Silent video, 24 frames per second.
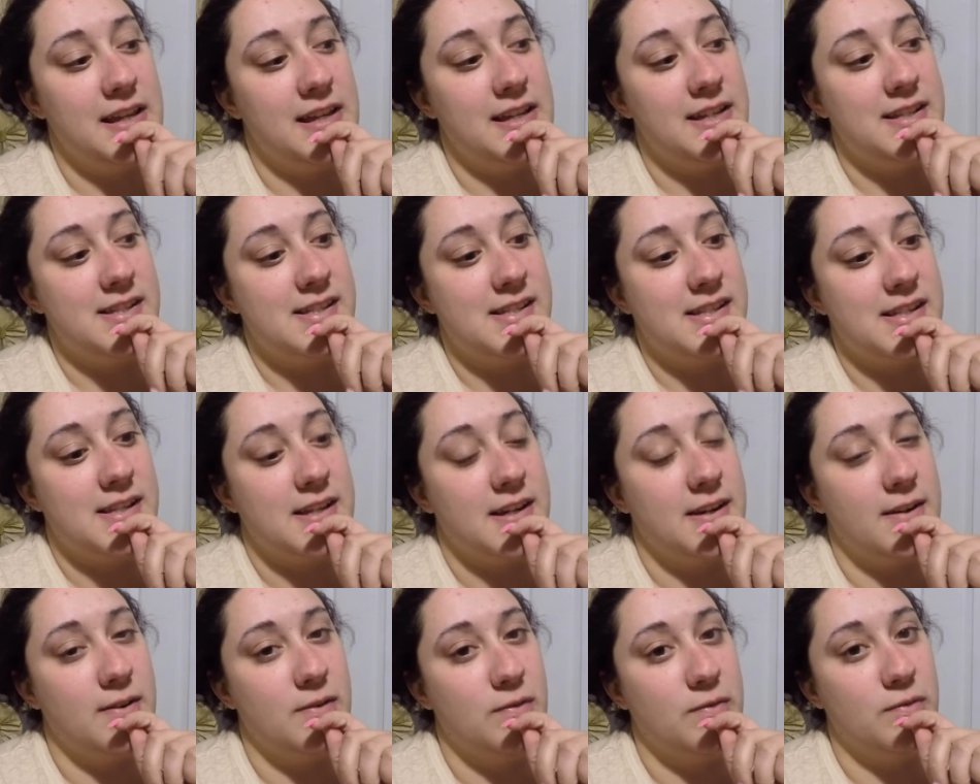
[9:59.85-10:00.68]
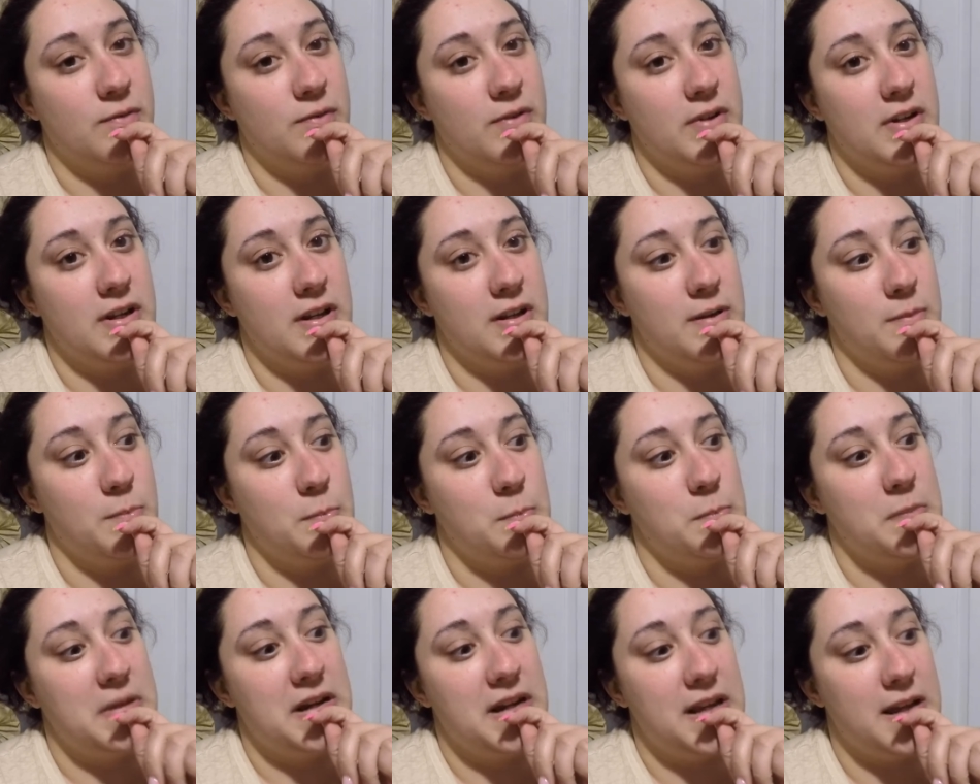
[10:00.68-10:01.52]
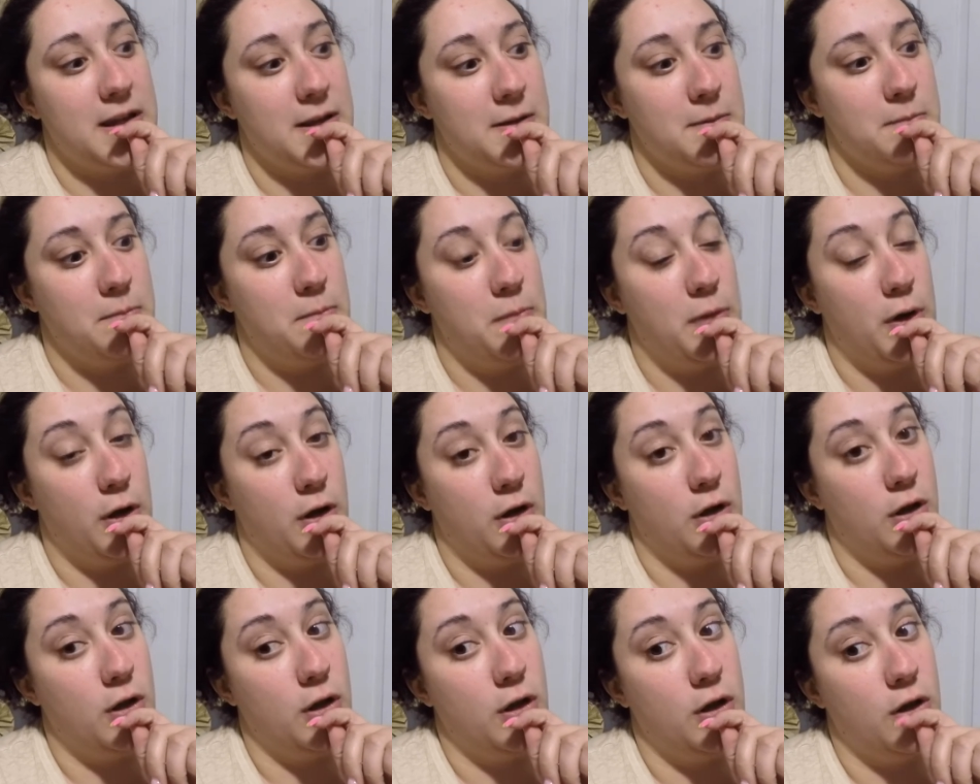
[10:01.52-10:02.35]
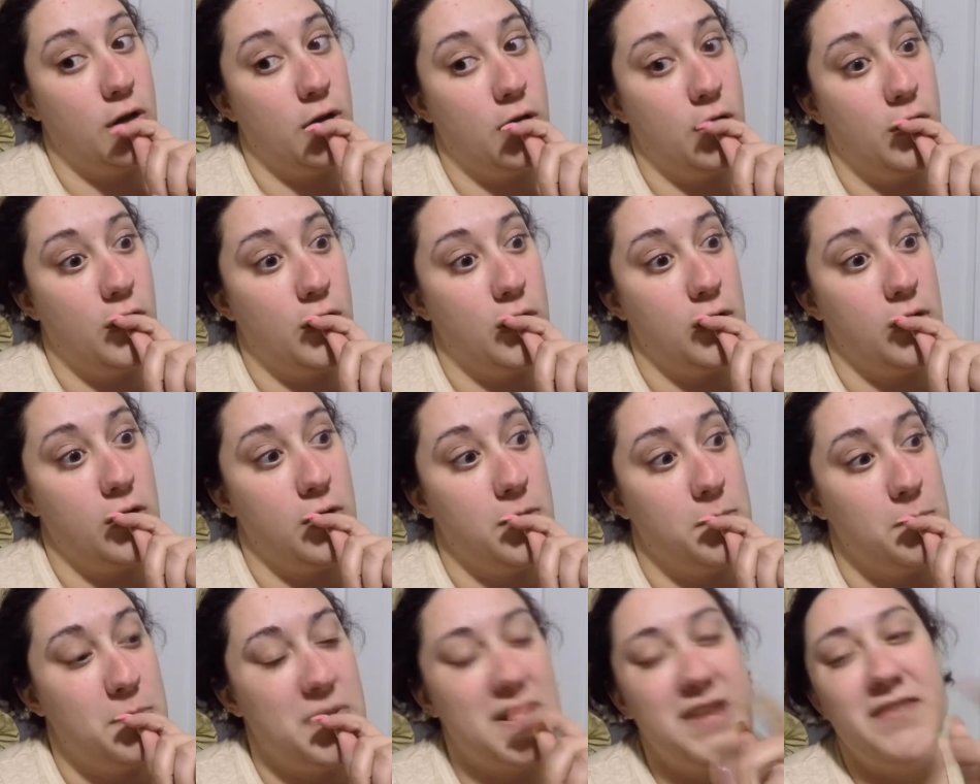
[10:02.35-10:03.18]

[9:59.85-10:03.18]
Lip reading: instead of reading my dang book. But